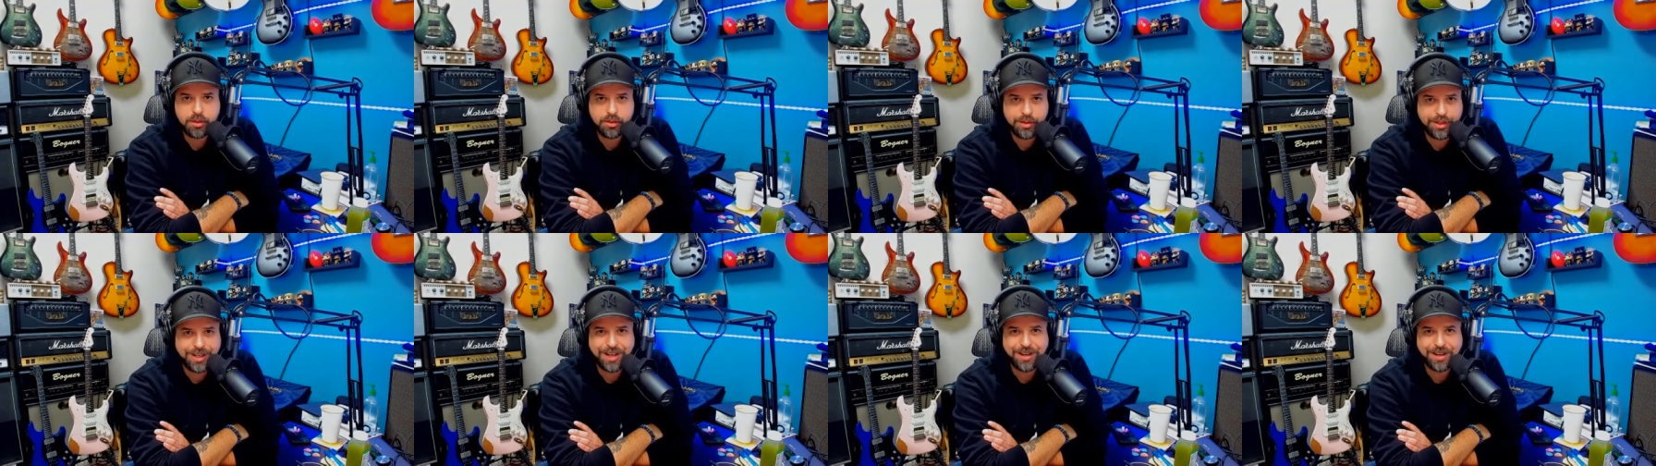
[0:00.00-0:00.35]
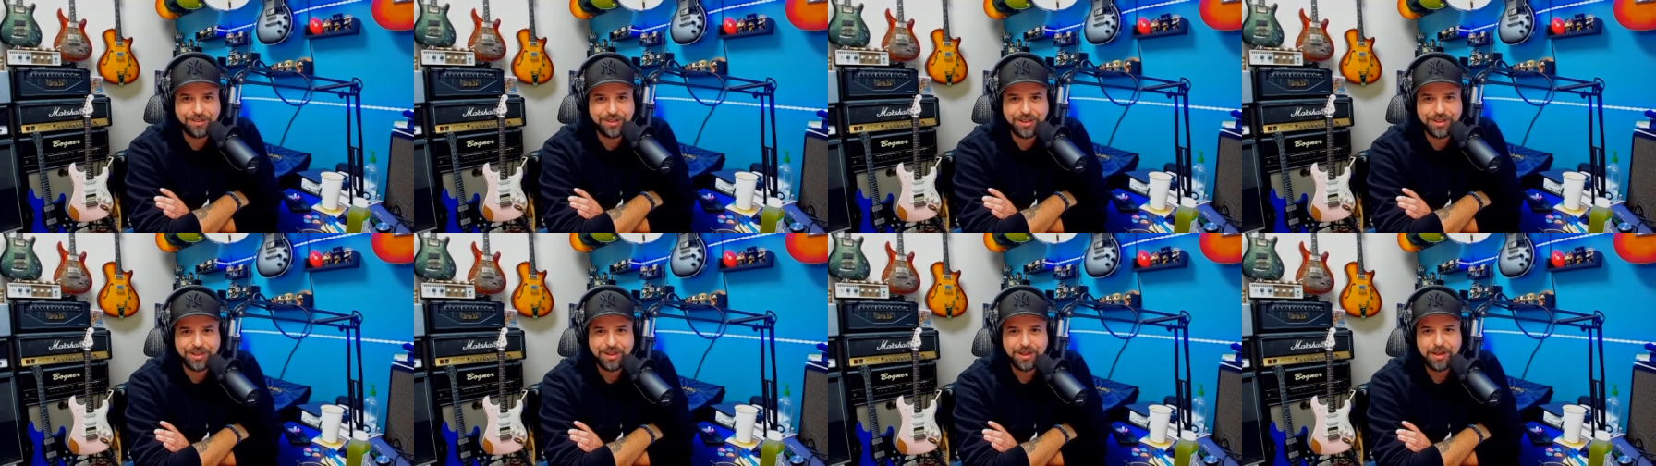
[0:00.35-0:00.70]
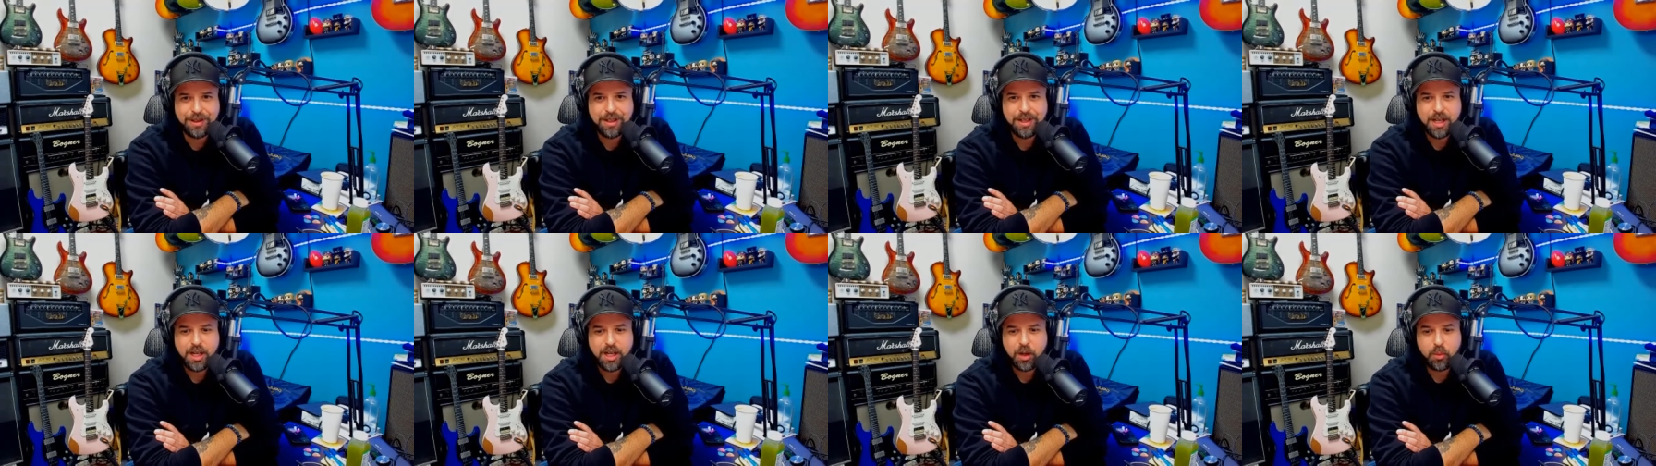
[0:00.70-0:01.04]
than ever
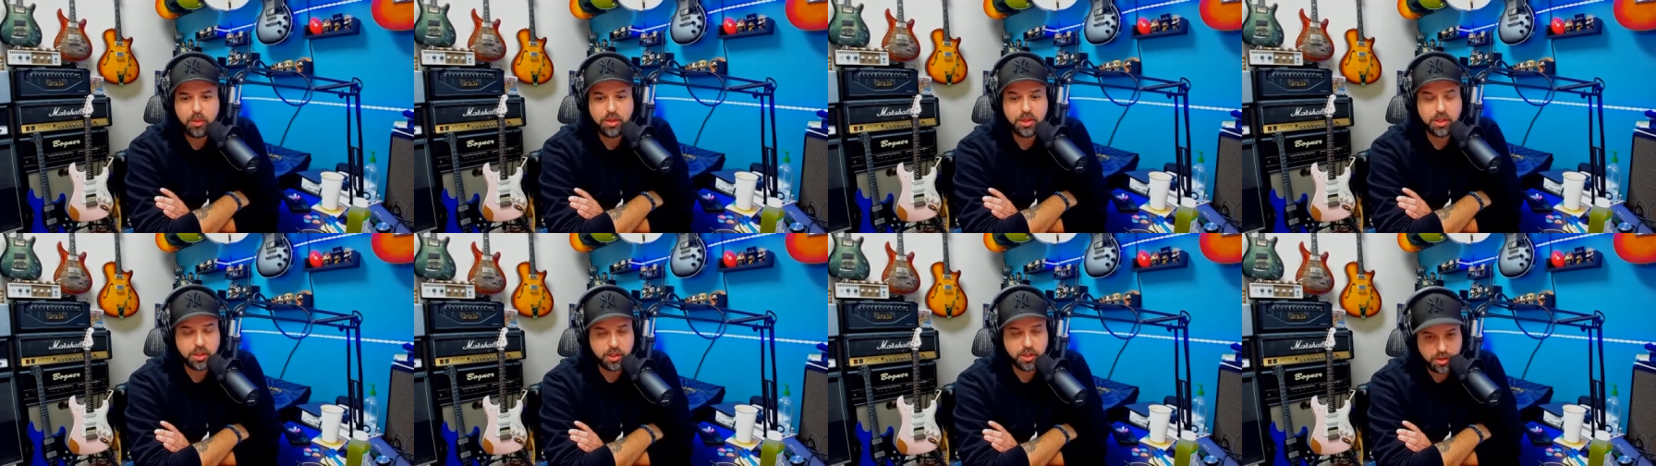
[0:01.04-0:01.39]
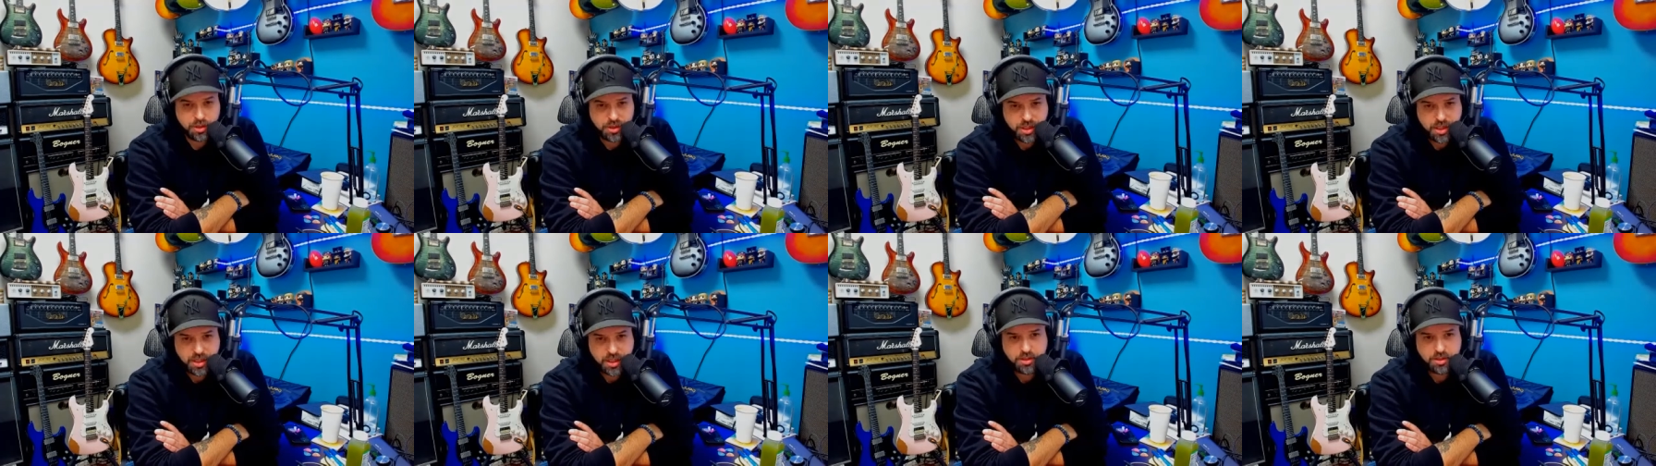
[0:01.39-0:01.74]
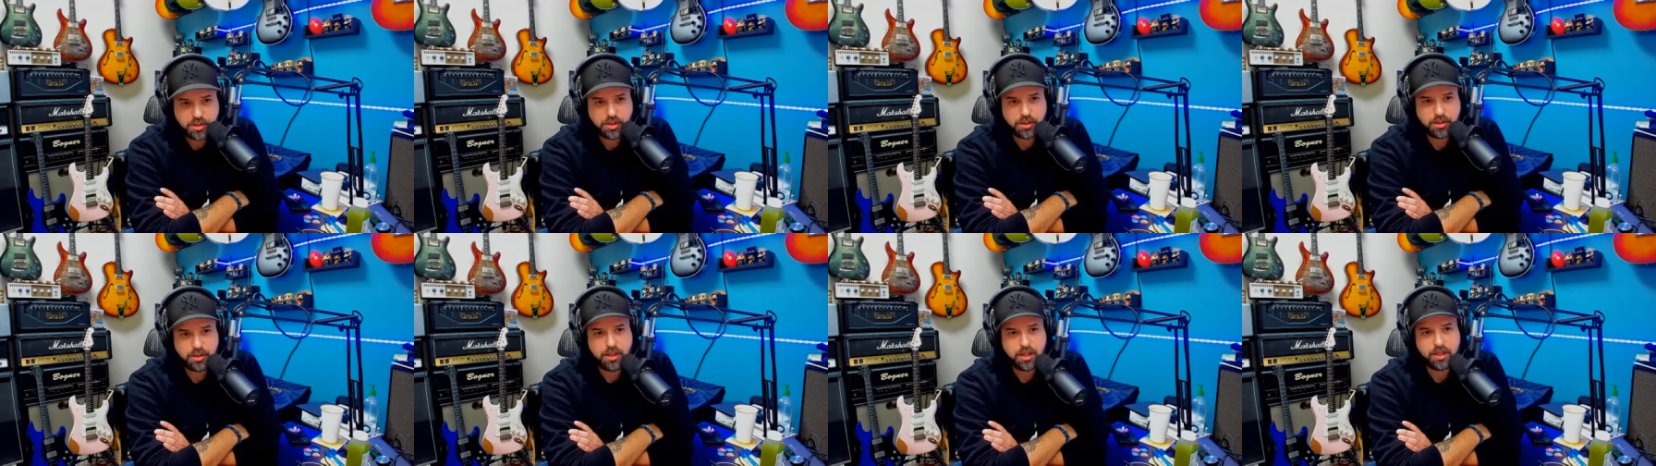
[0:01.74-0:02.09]
with a good
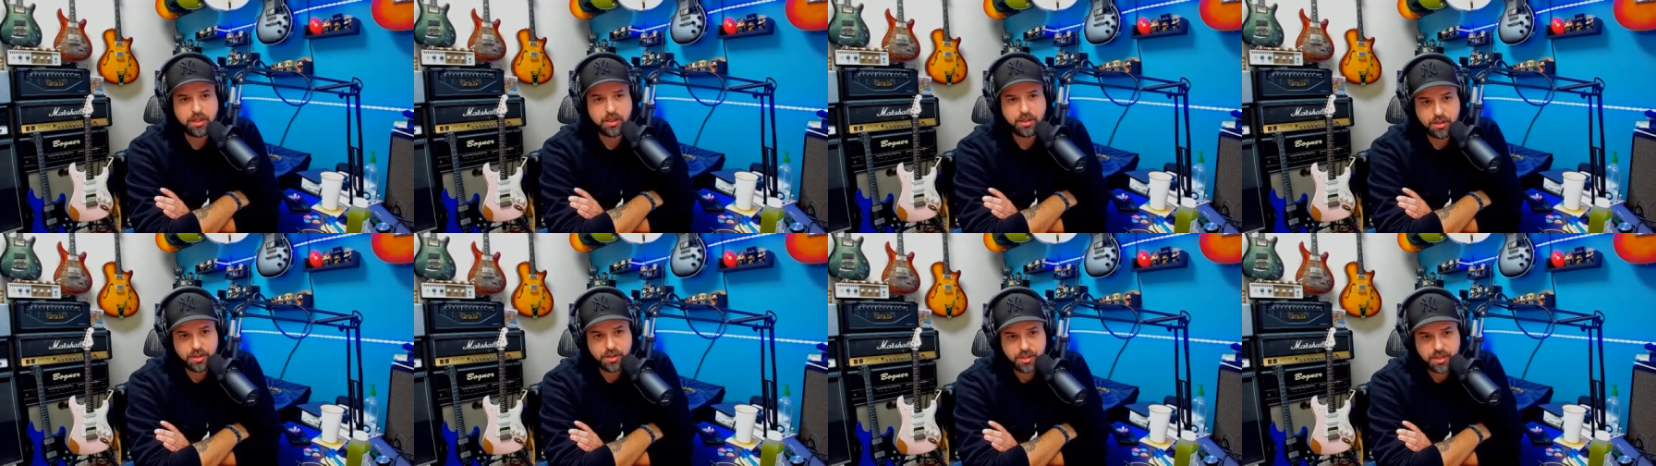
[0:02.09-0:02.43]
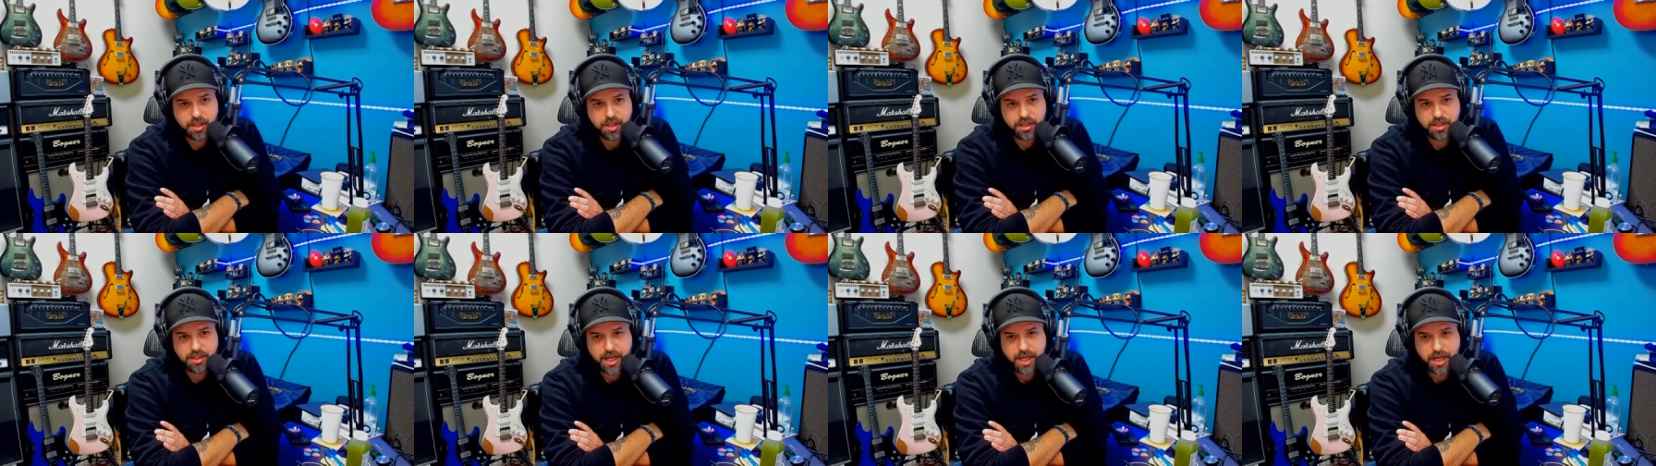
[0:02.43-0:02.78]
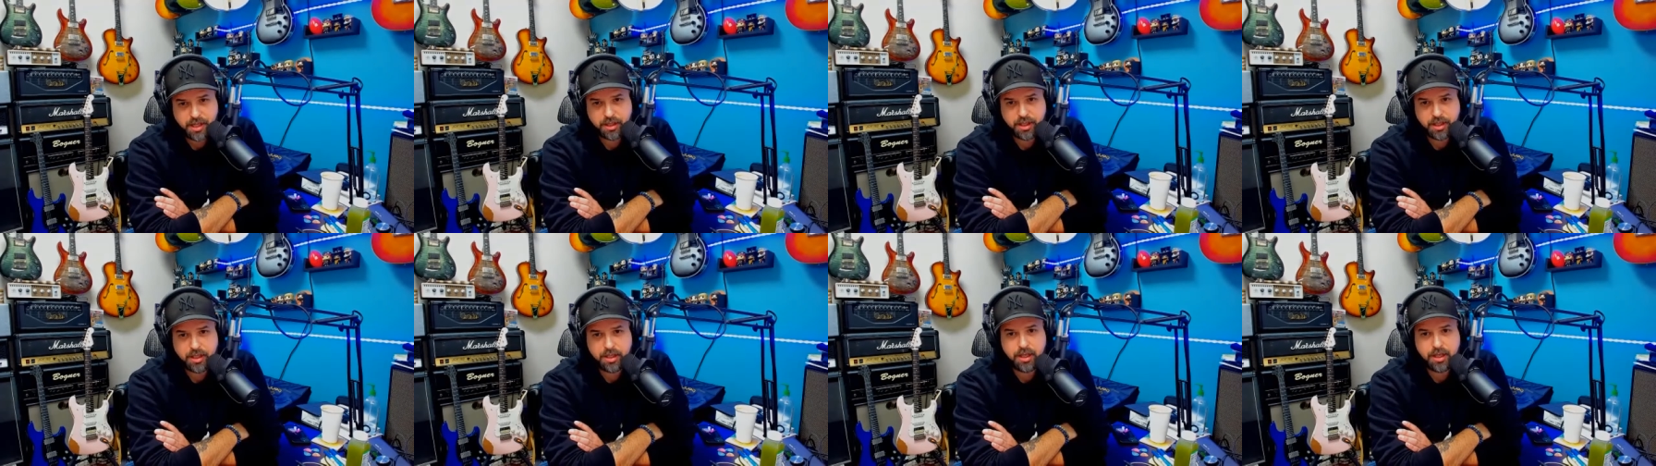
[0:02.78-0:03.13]
teacher and a good set of
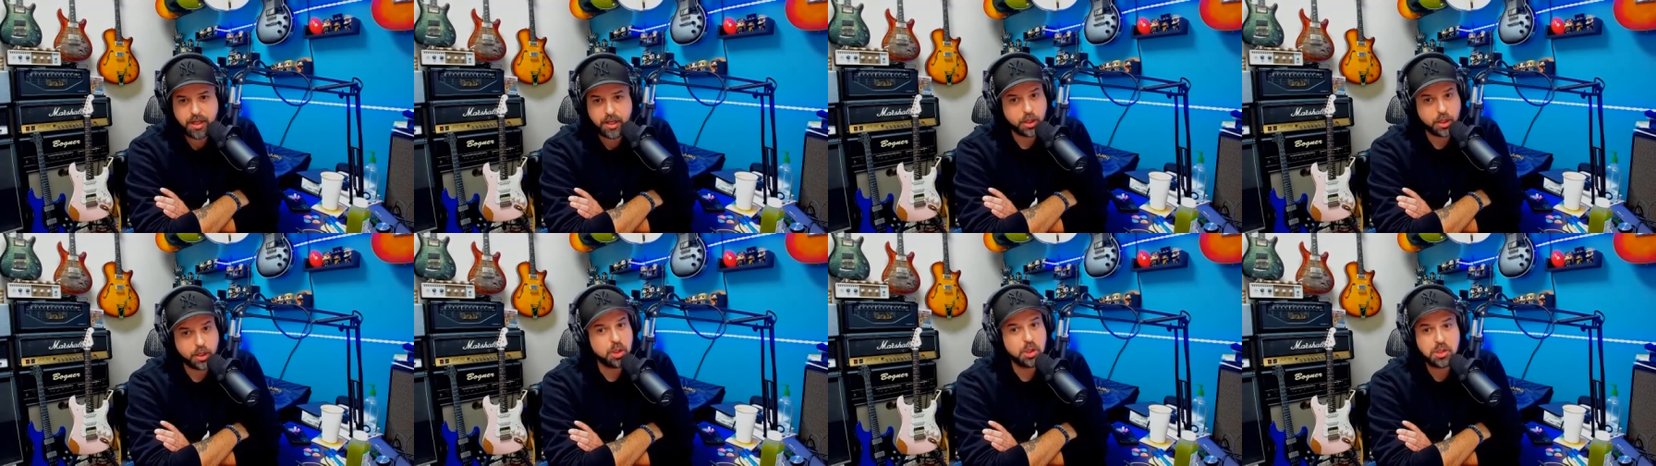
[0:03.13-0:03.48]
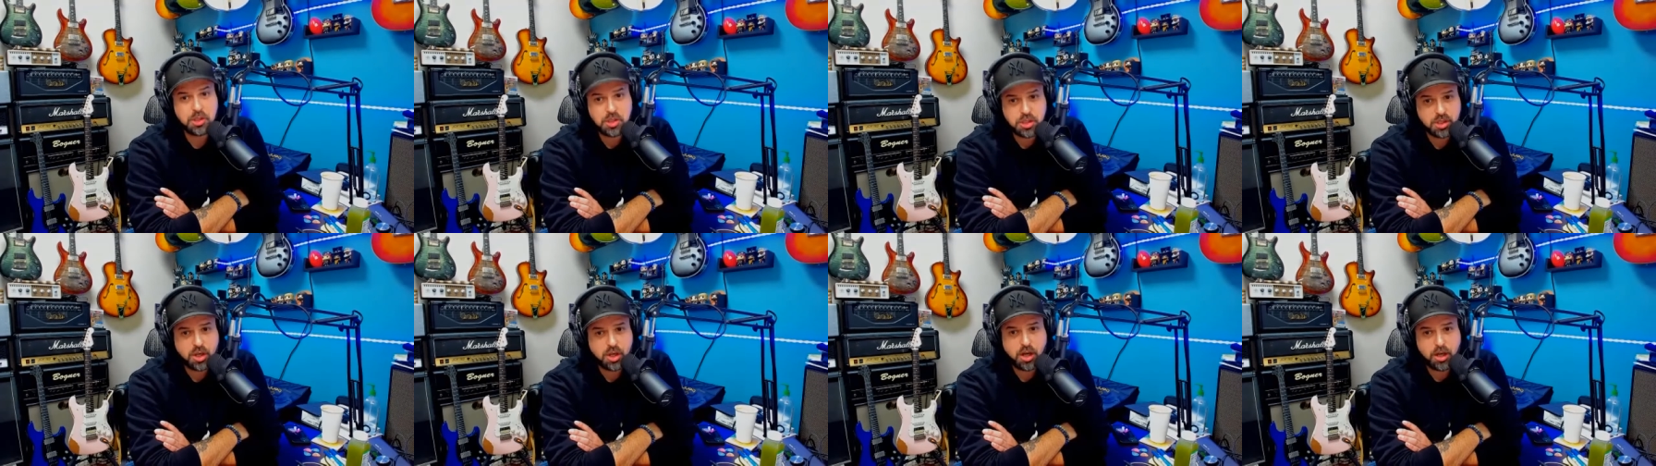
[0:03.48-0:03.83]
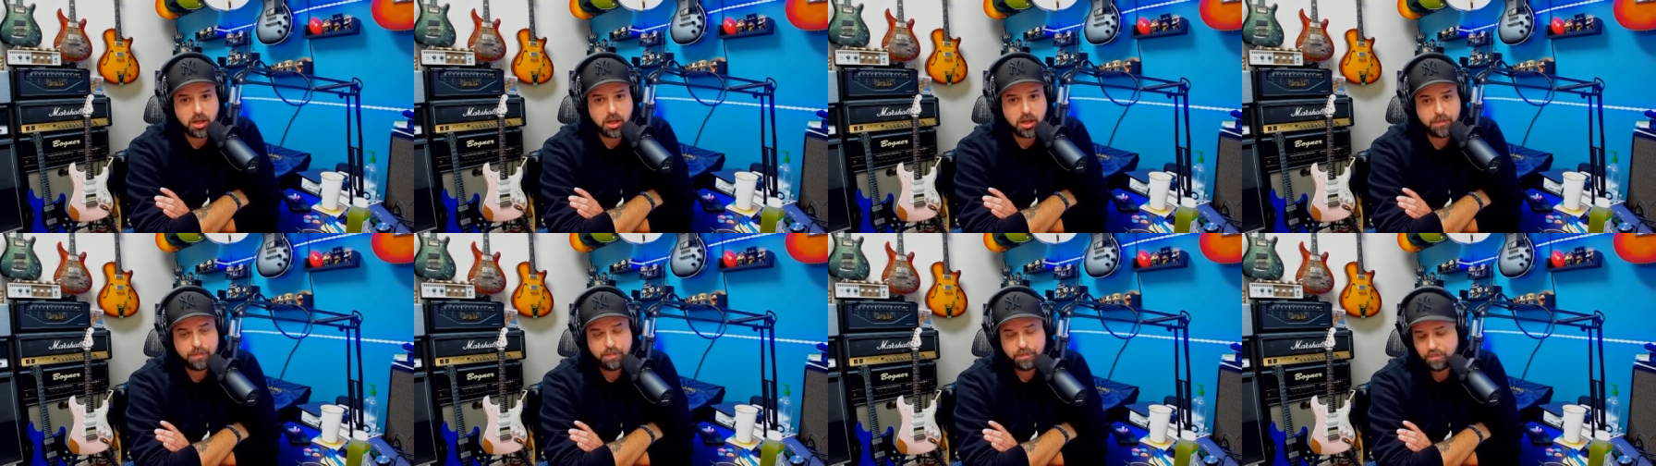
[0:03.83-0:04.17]
talent and a good
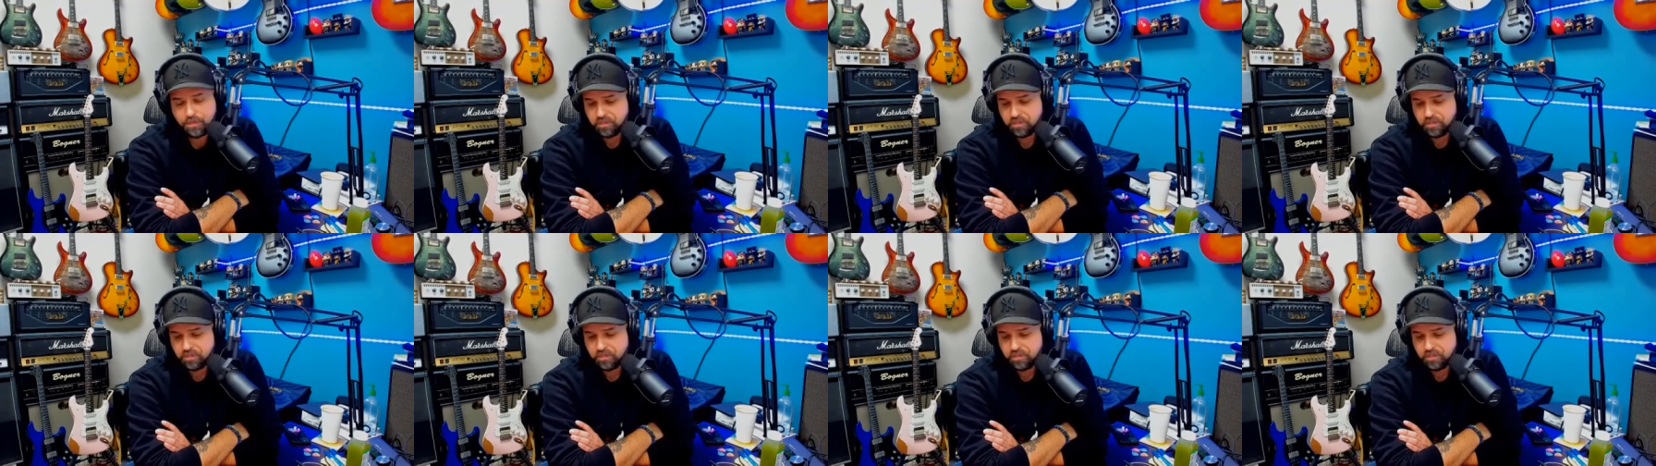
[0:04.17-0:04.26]
song,